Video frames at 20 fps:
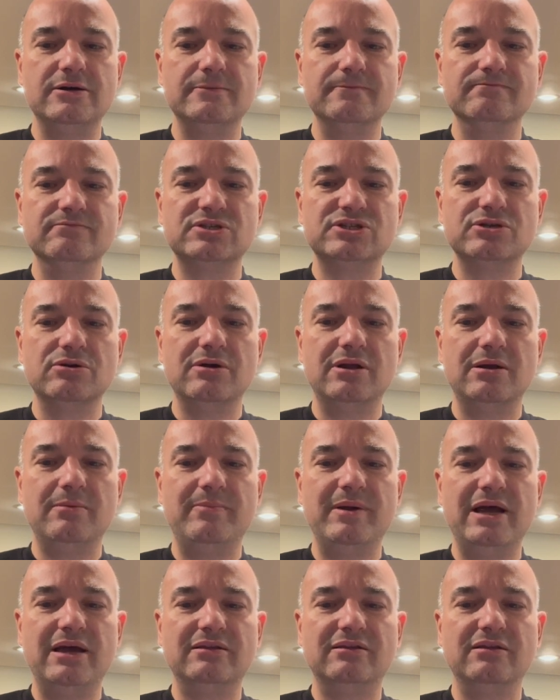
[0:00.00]
So at
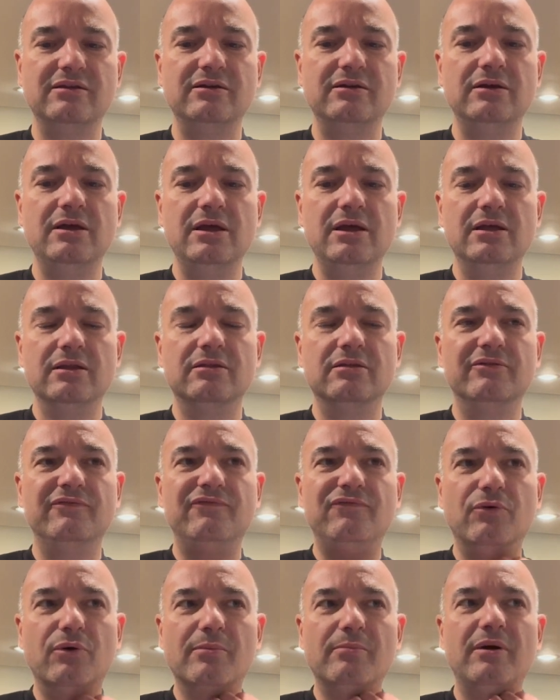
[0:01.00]
about the
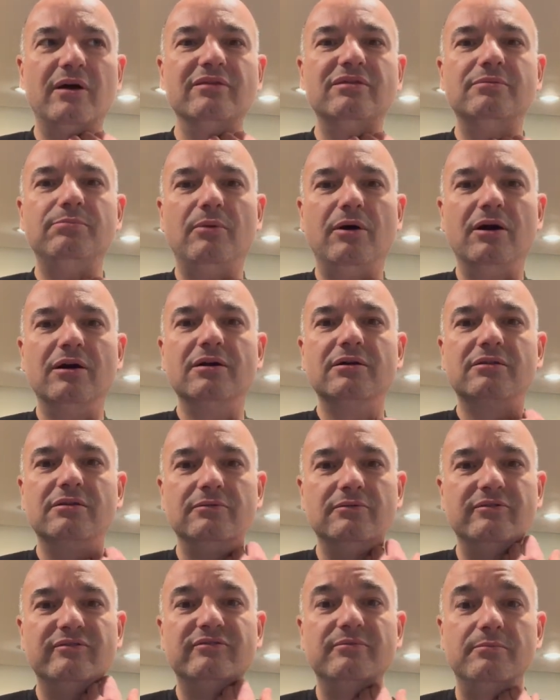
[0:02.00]
4-month mark, there
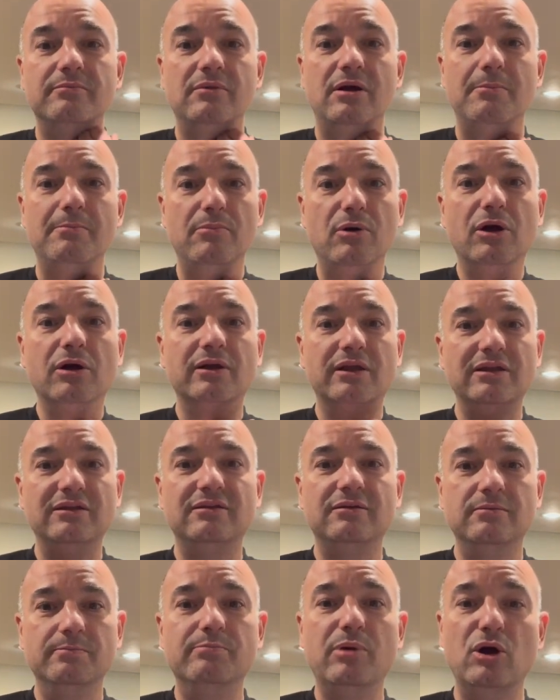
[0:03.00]
was a
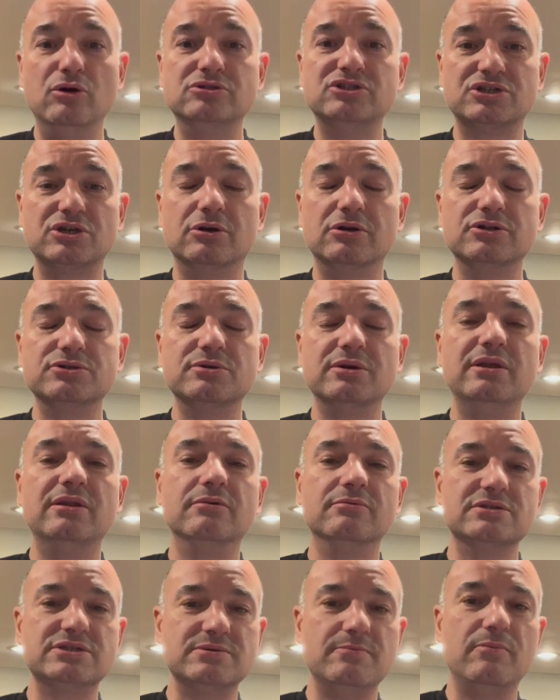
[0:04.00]
marked post-surgery. There
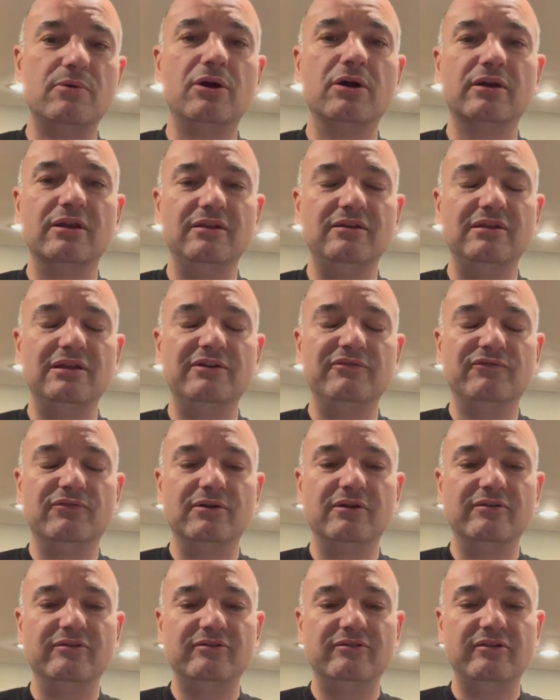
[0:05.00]
was a marked
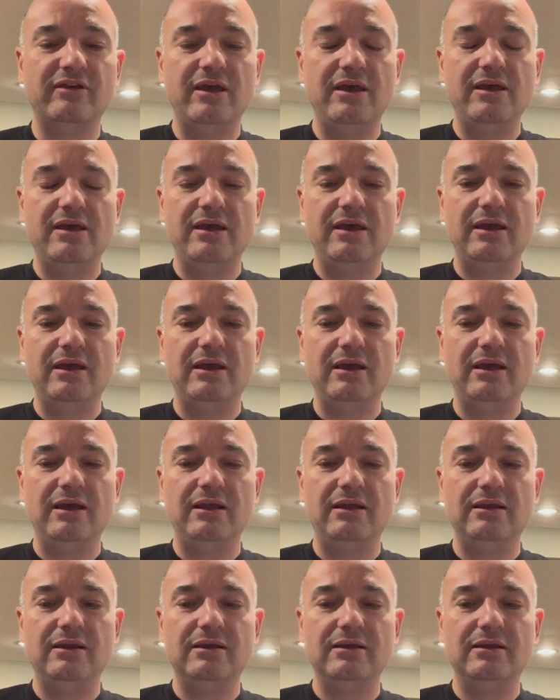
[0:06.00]
difference,
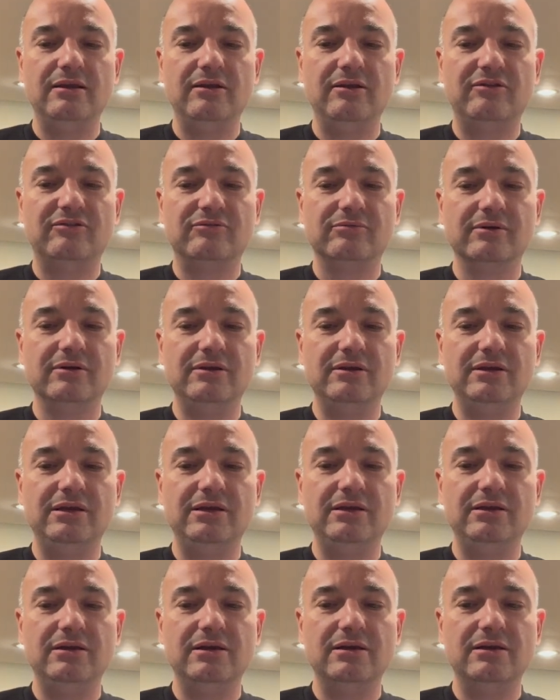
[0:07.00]
and it's
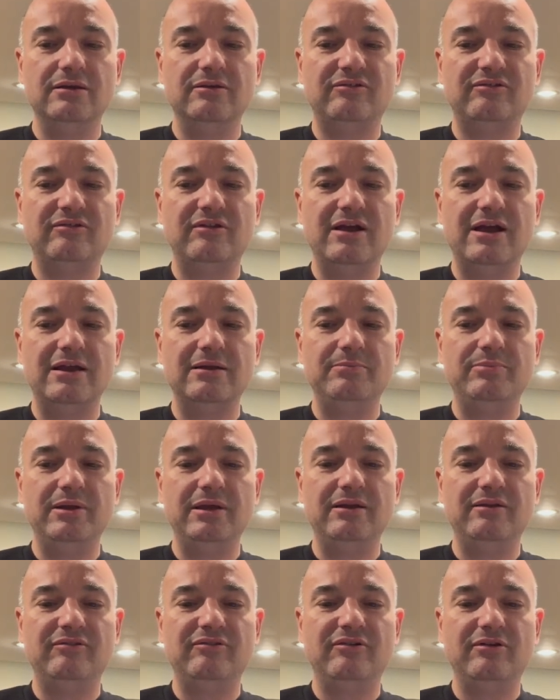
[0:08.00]
not
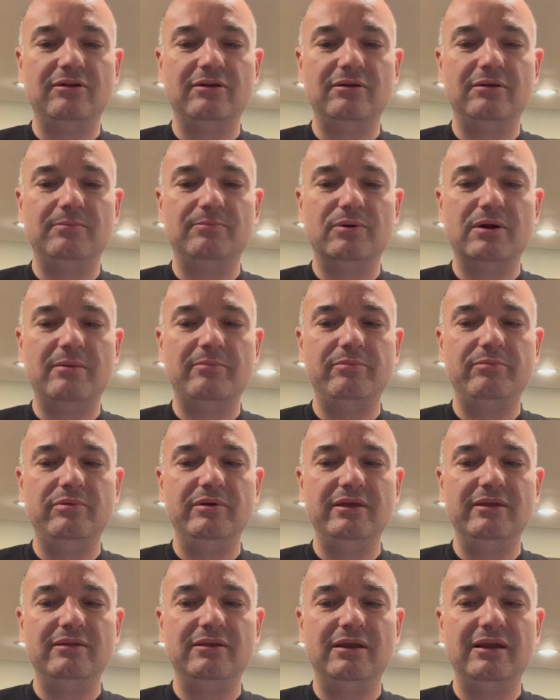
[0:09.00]
been till
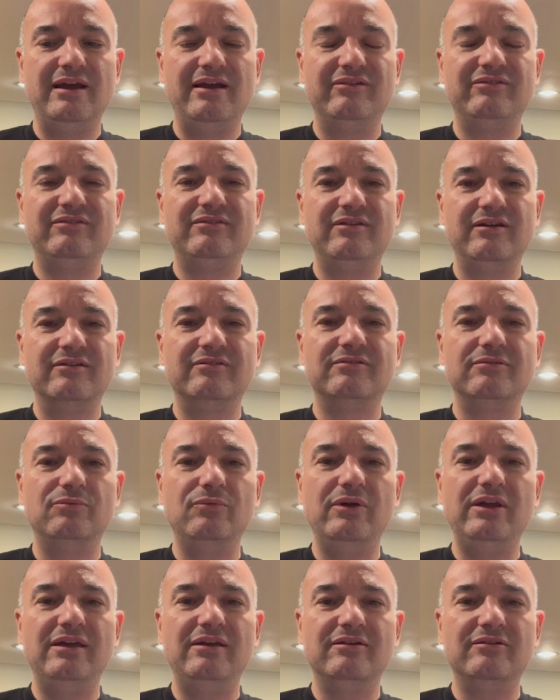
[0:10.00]
probably the last 6
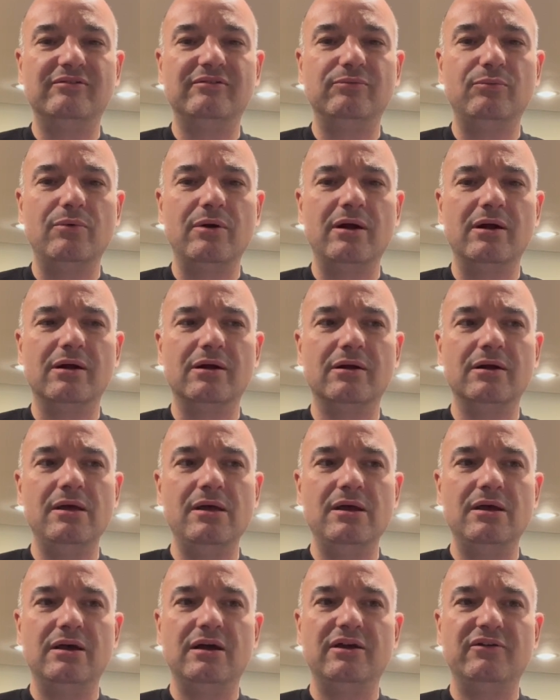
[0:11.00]
weeks where
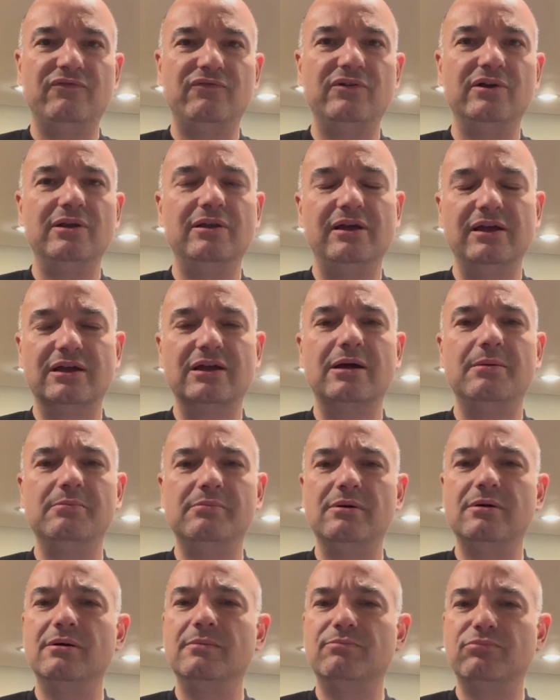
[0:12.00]
I feel like
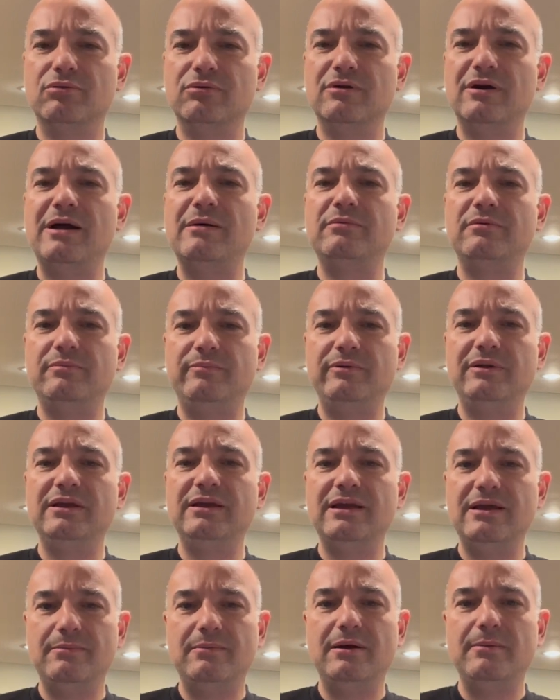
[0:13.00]
I'm probably
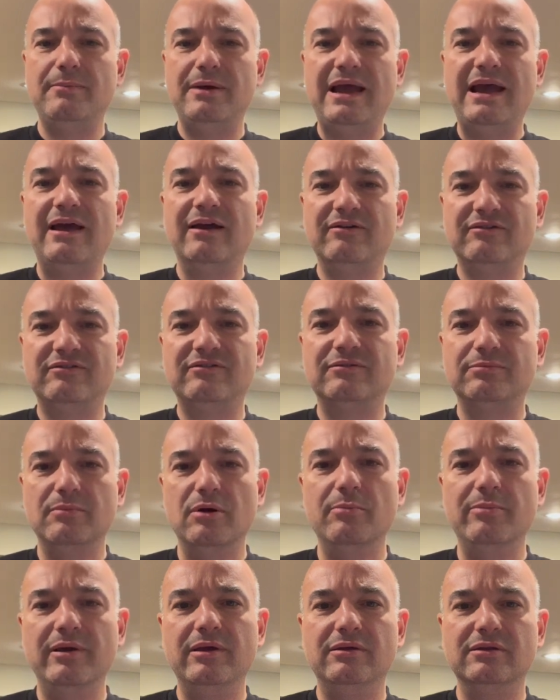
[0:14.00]
at my max
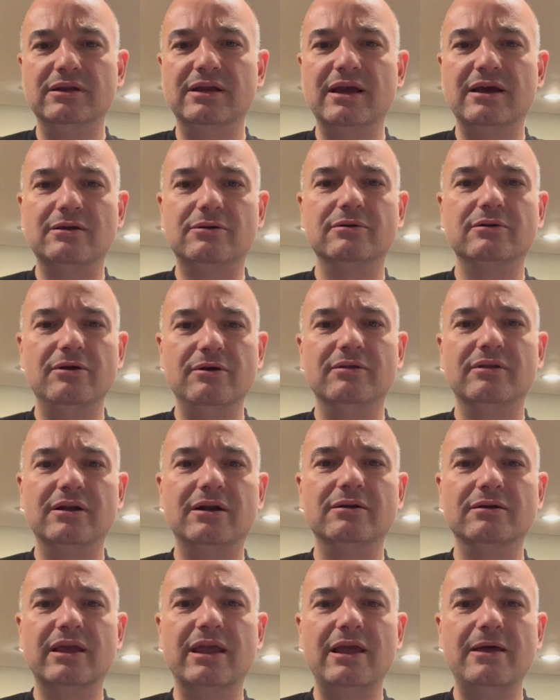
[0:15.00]
mobility. I don't know that
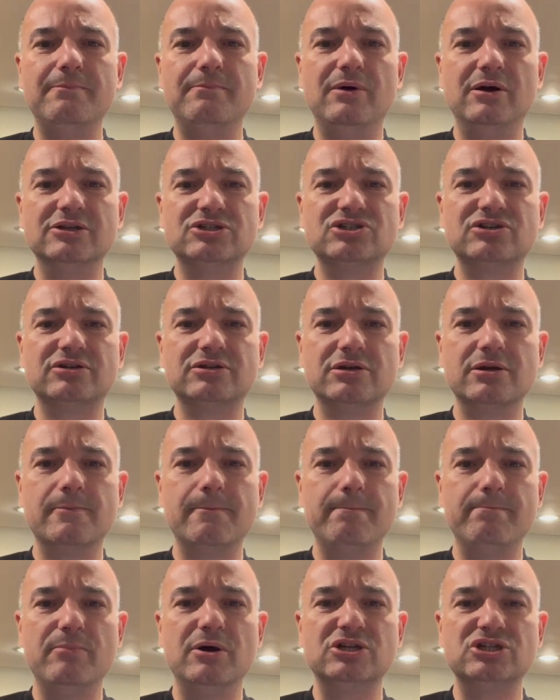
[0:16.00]
I'll get much
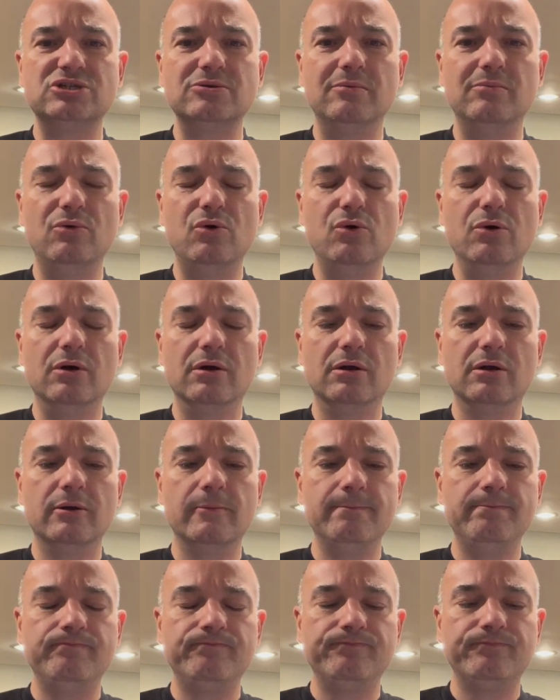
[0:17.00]
more.
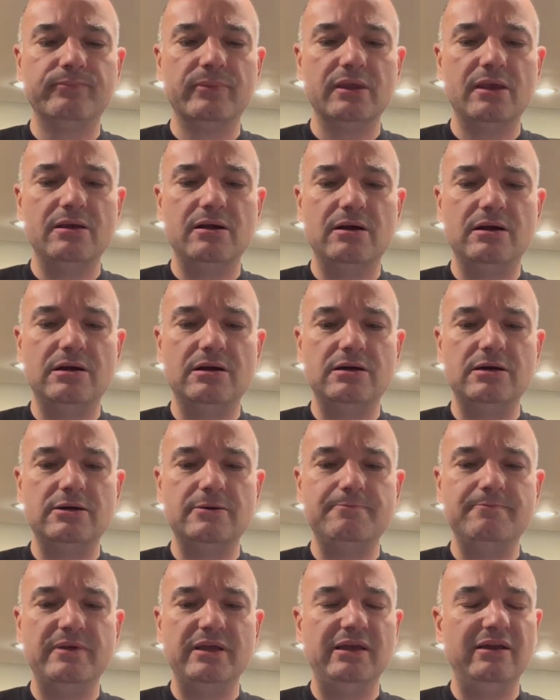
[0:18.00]

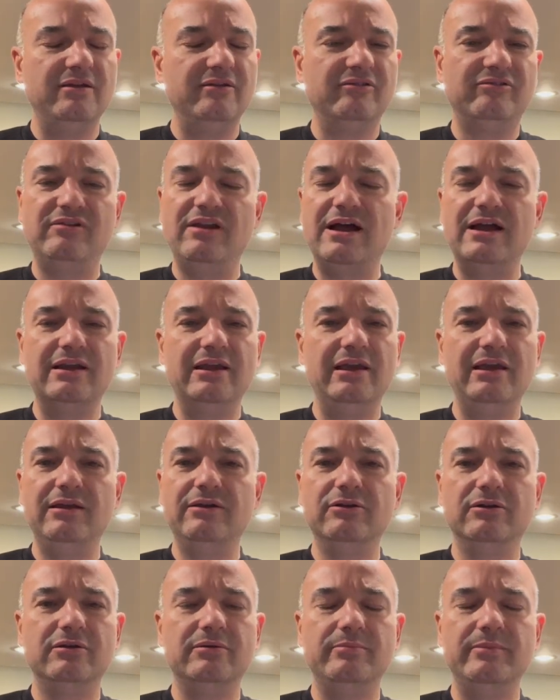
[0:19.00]
It has not
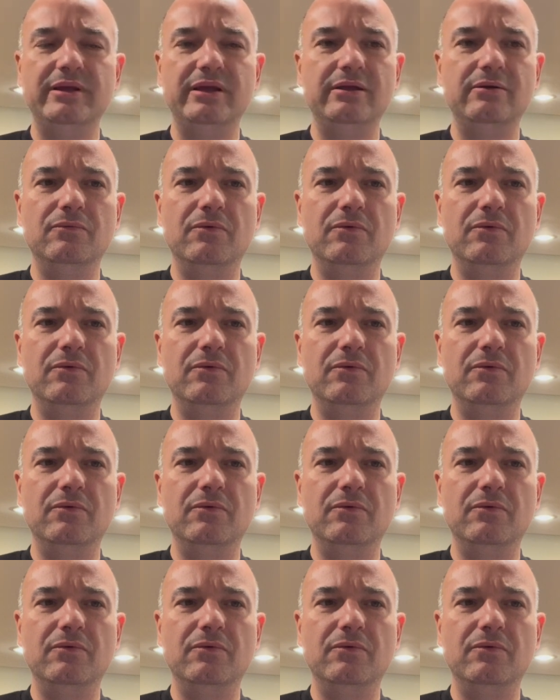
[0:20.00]
hindered me.